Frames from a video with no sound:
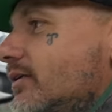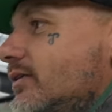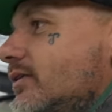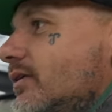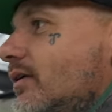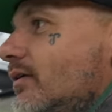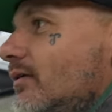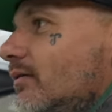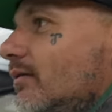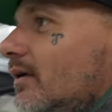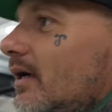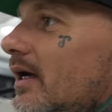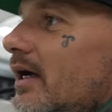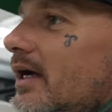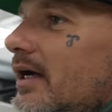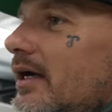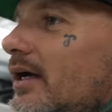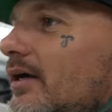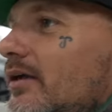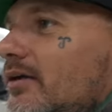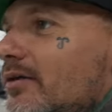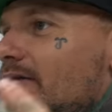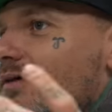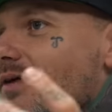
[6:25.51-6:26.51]
So
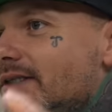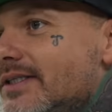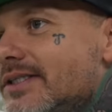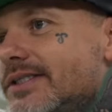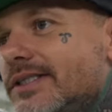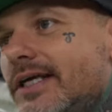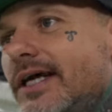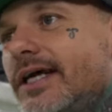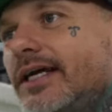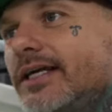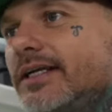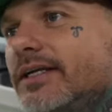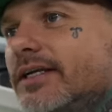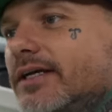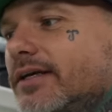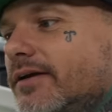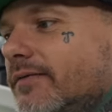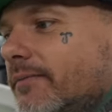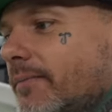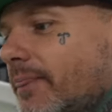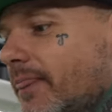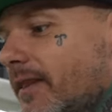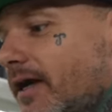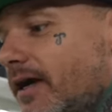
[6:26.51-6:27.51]
you can send
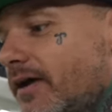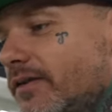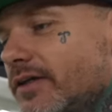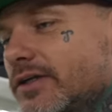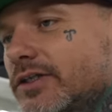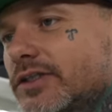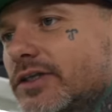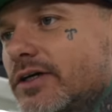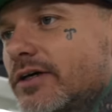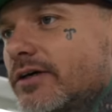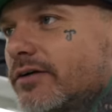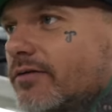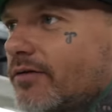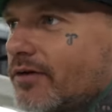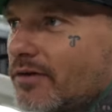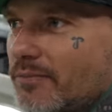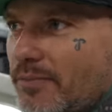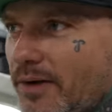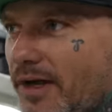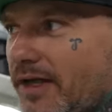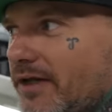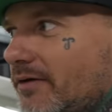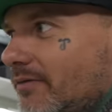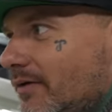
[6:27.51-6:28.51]
uh, the shirt or the
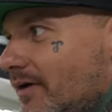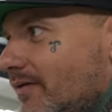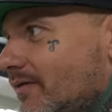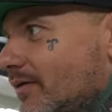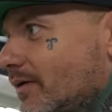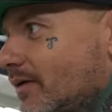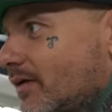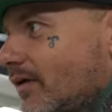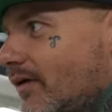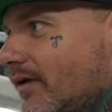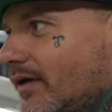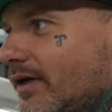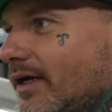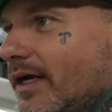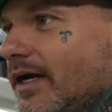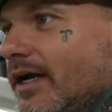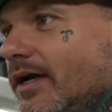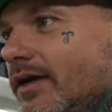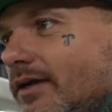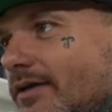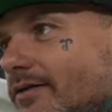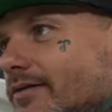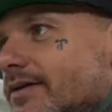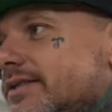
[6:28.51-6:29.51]
palette, whatever you want to call it.
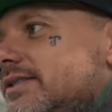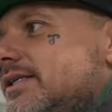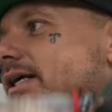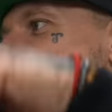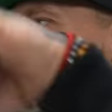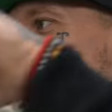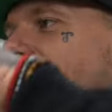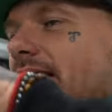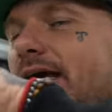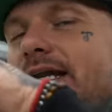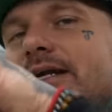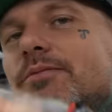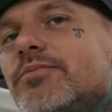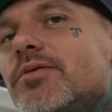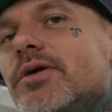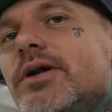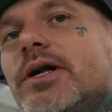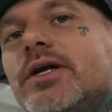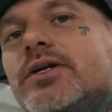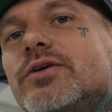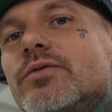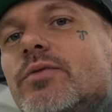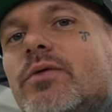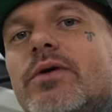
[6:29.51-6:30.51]
You can send it to any
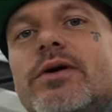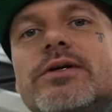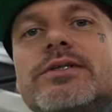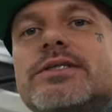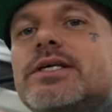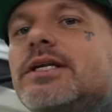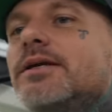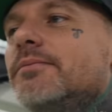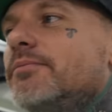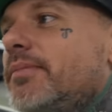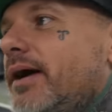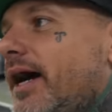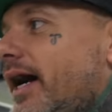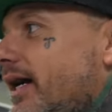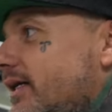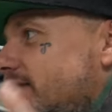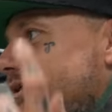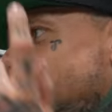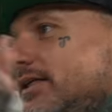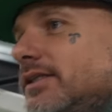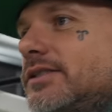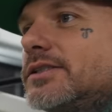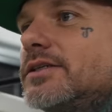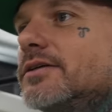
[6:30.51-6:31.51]
printhead you want, send it back,
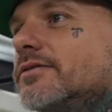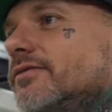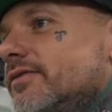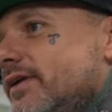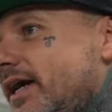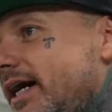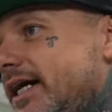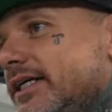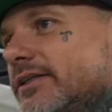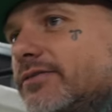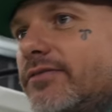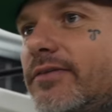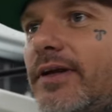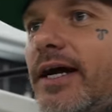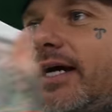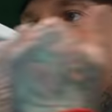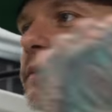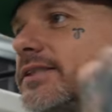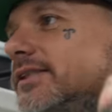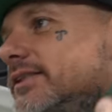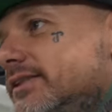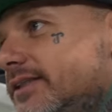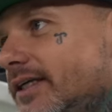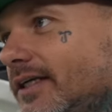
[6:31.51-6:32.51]
send it to your flash,
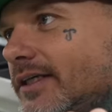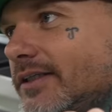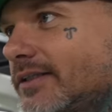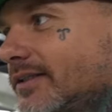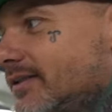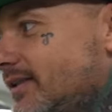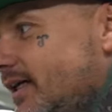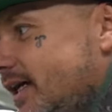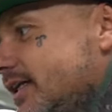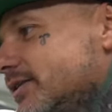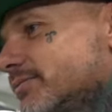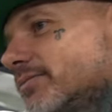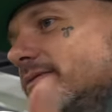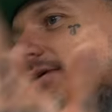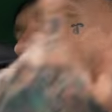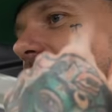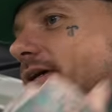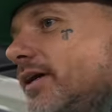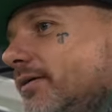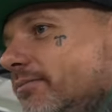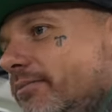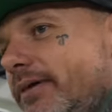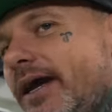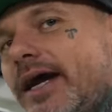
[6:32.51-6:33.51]
flash it, send it to test
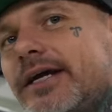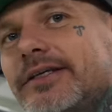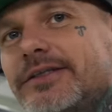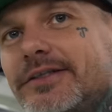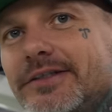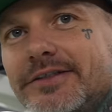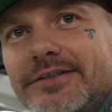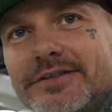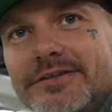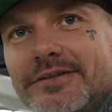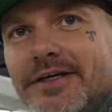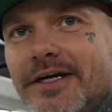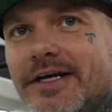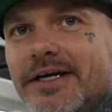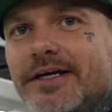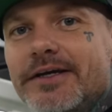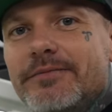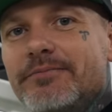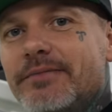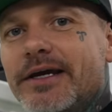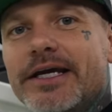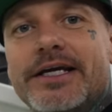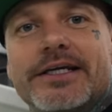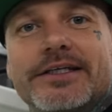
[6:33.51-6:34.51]
print, come back to you,
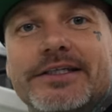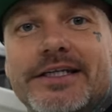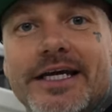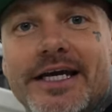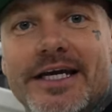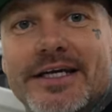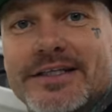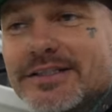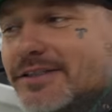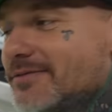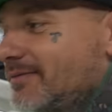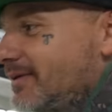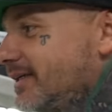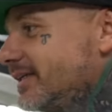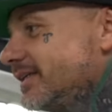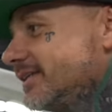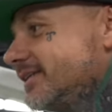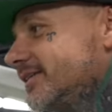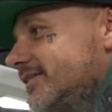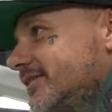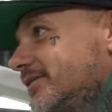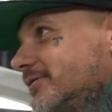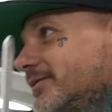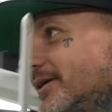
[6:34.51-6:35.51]
make it dance,
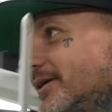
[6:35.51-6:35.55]
man. You do